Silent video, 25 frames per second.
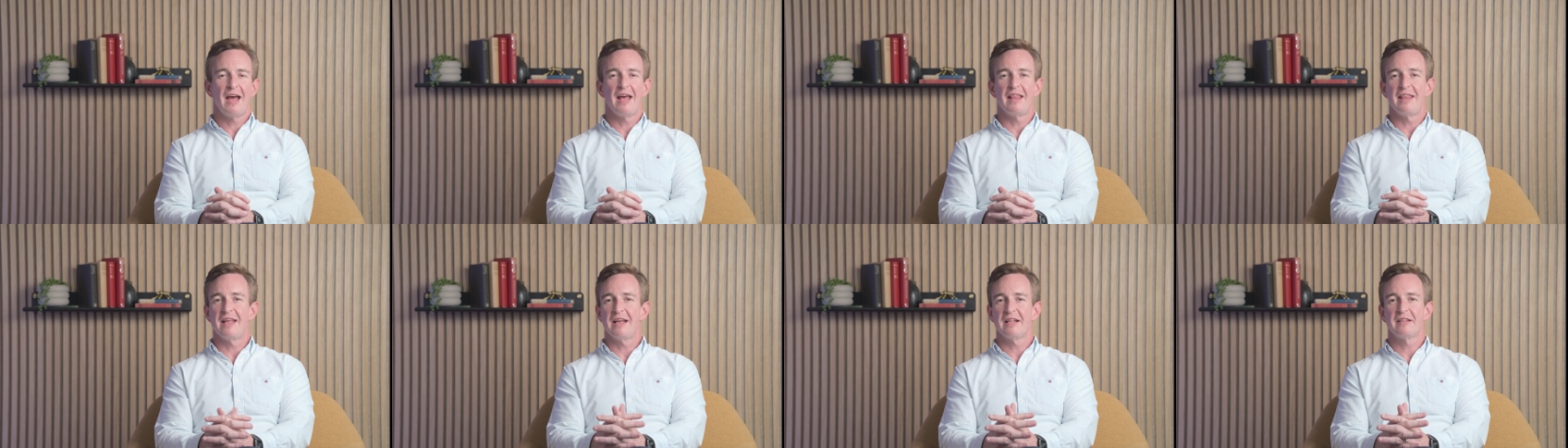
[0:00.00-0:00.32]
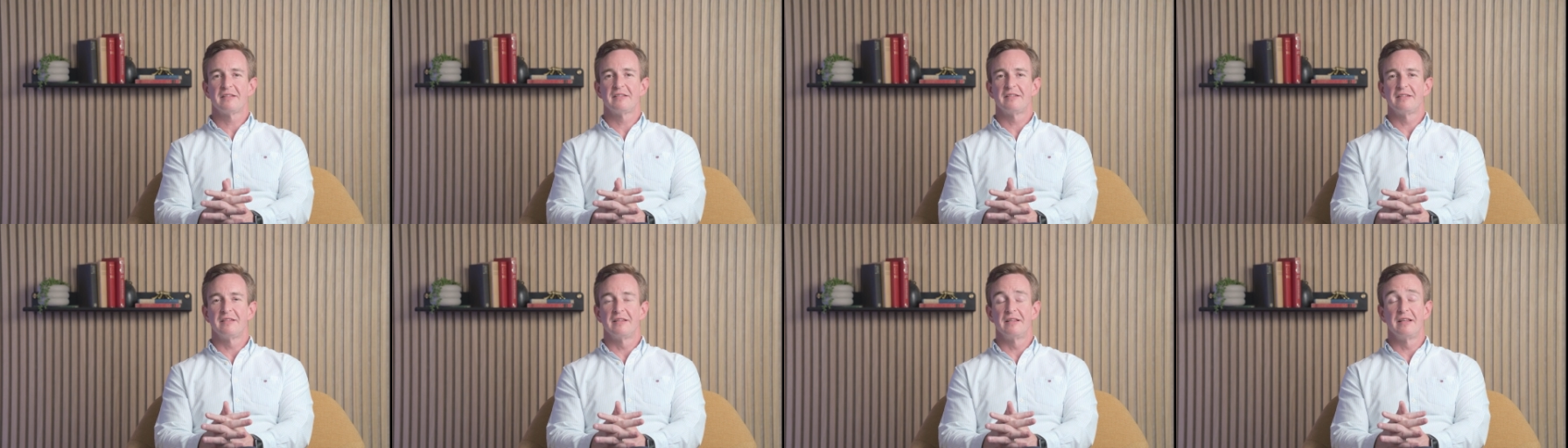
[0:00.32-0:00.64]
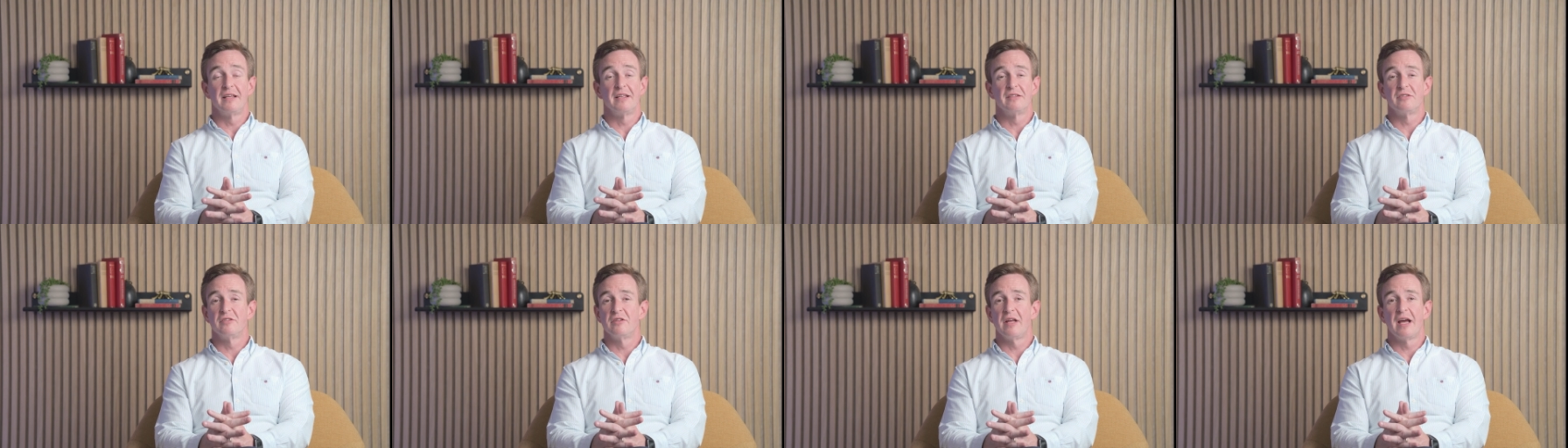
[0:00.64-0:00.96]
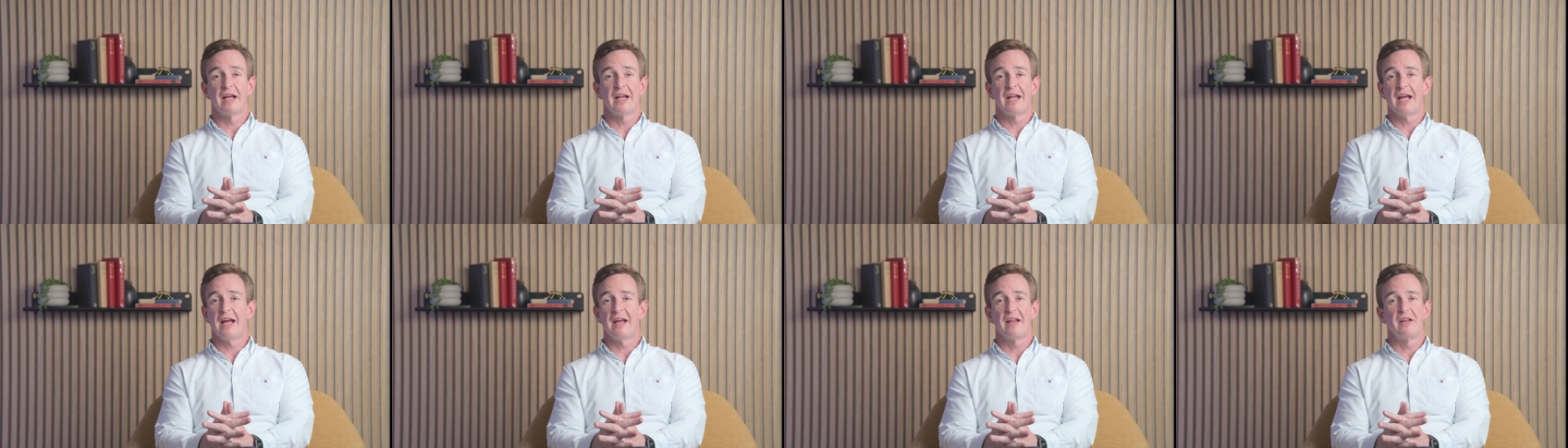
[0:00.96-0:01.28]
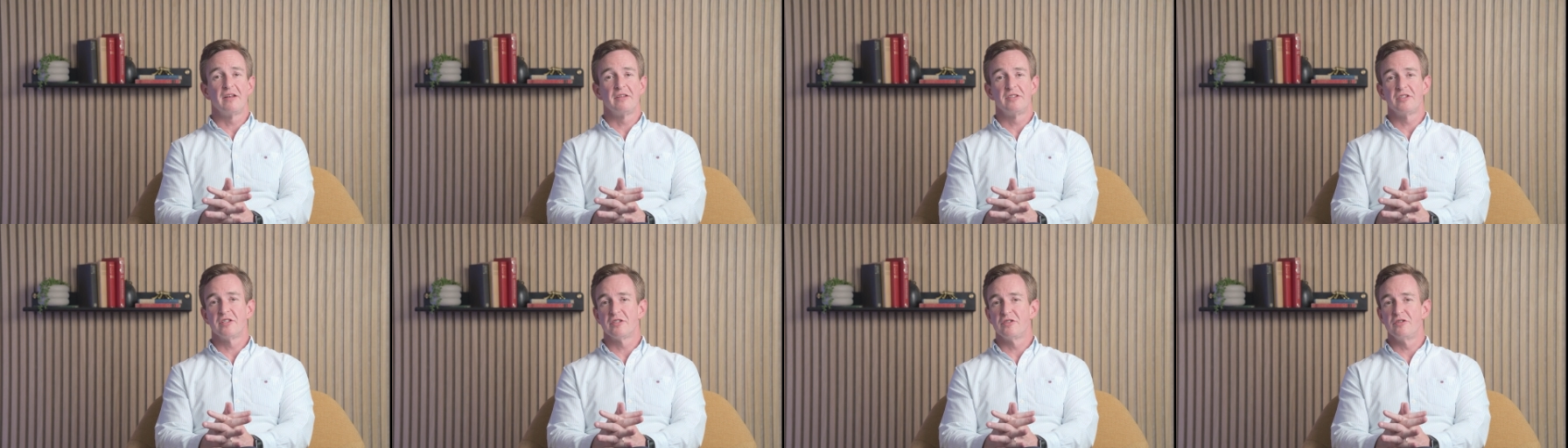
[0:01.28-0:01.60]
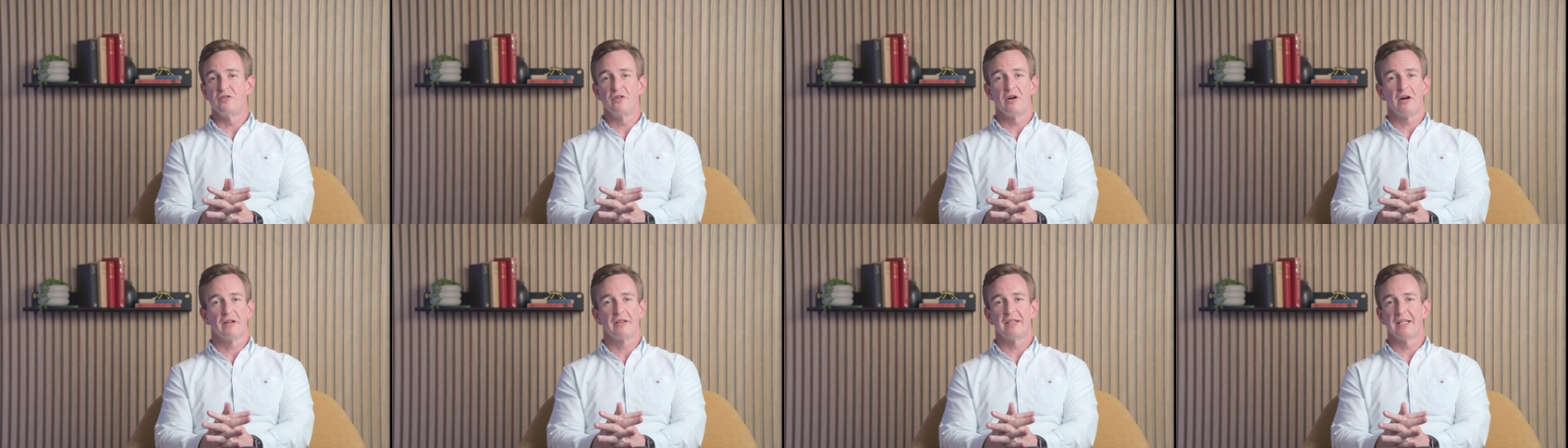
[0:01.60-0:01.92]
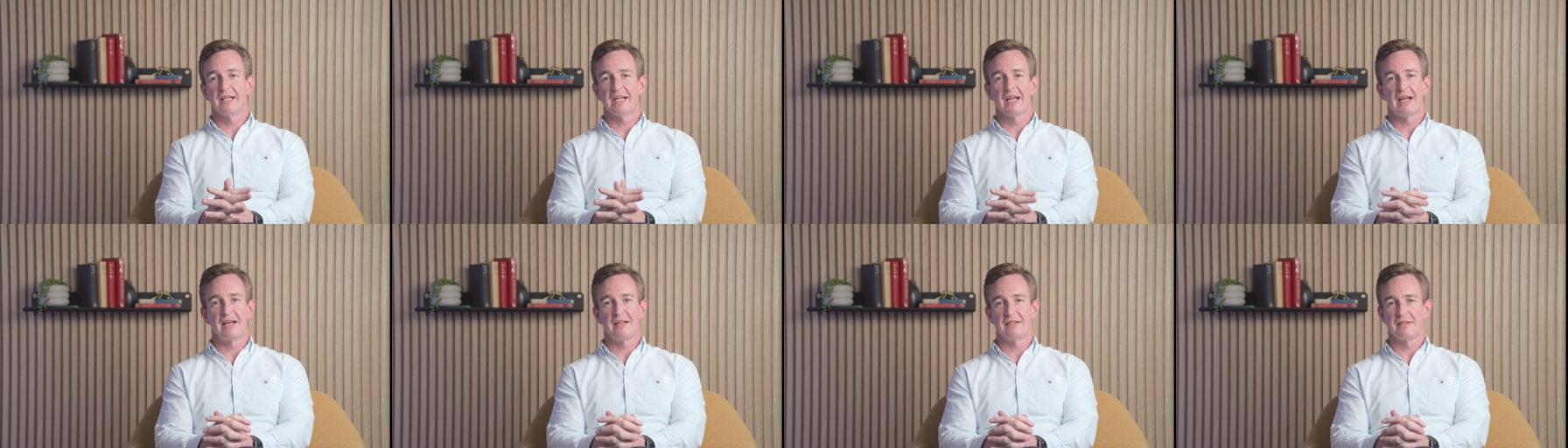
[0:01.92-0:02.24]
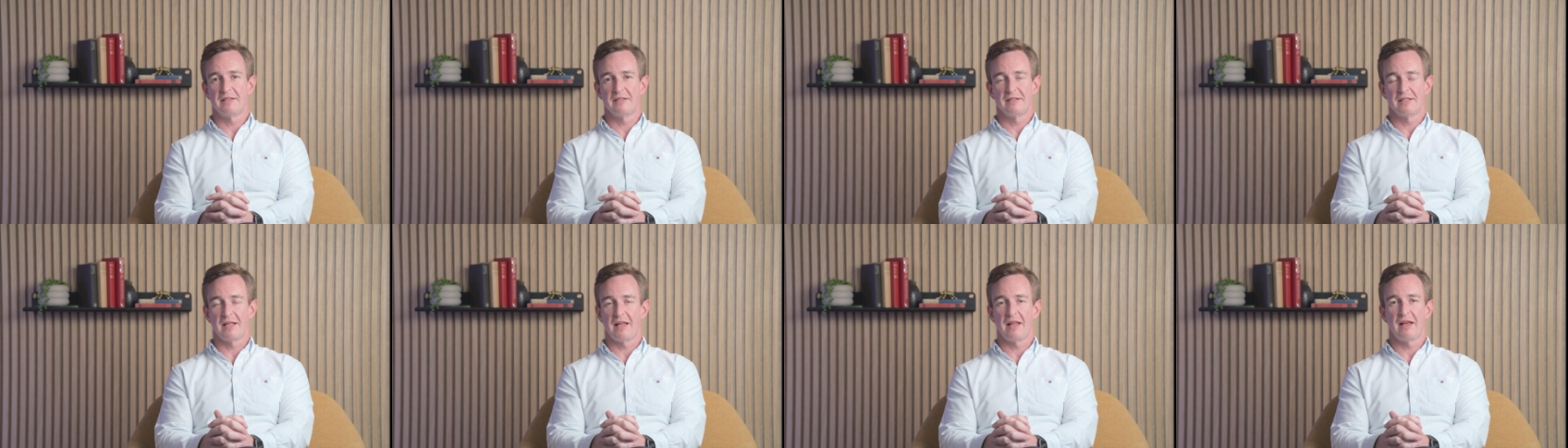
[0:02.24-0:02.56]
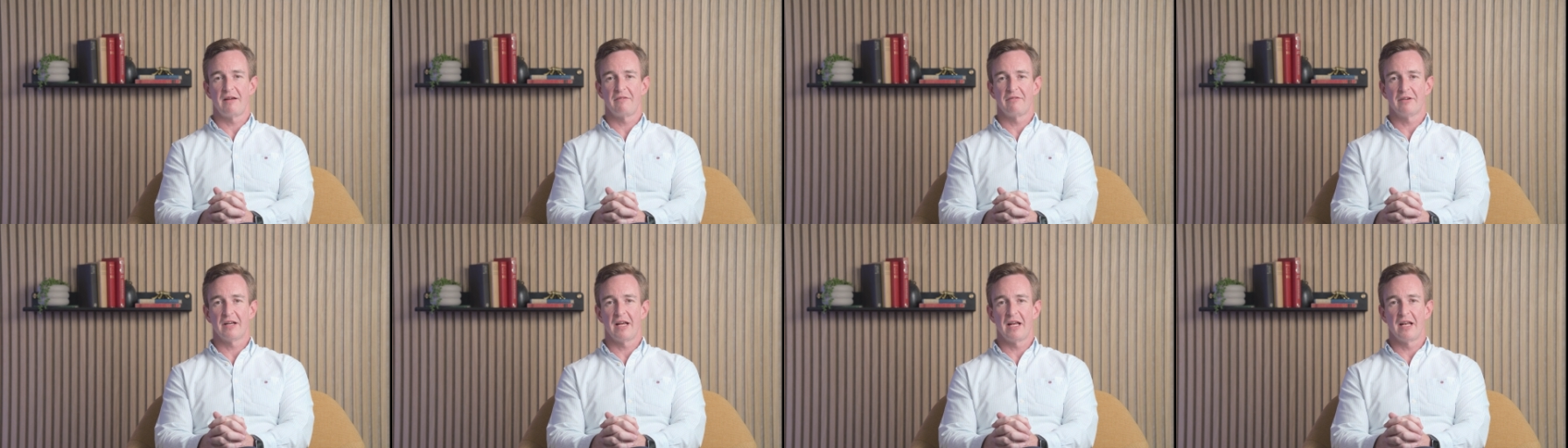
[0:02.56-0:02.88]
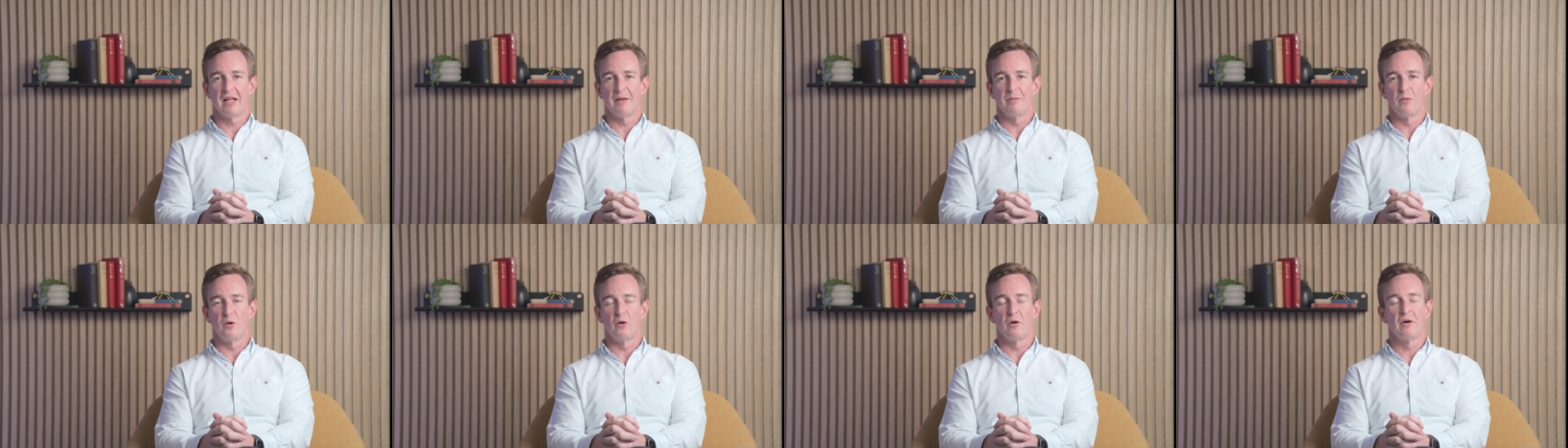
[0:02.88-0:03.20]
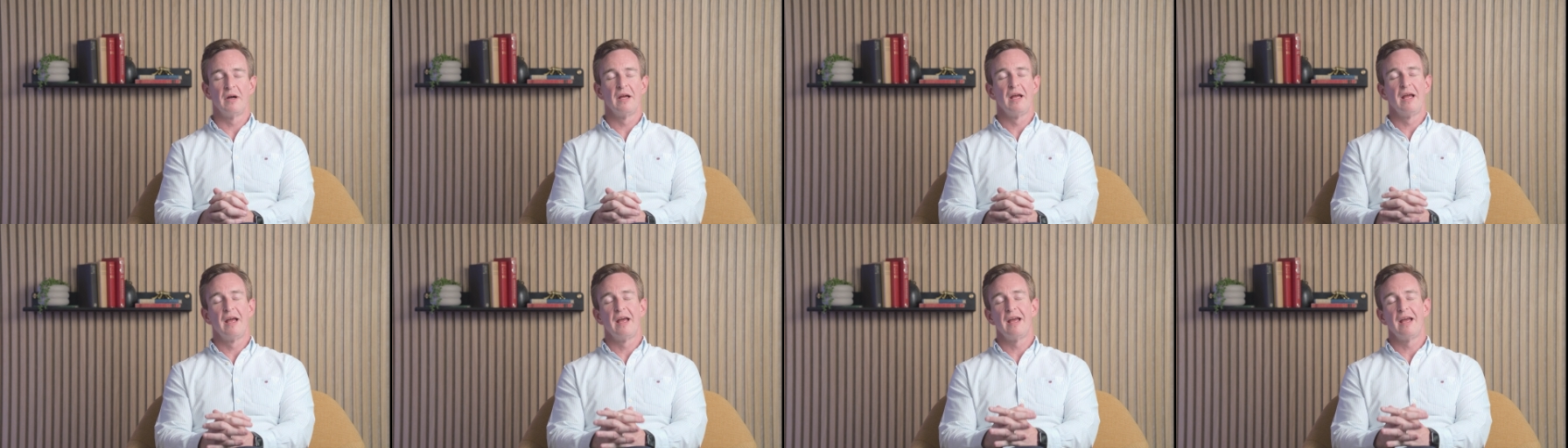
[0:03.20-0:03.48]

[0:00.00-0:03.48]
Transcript: And that isn't, again, just not the case in South Africa anymore.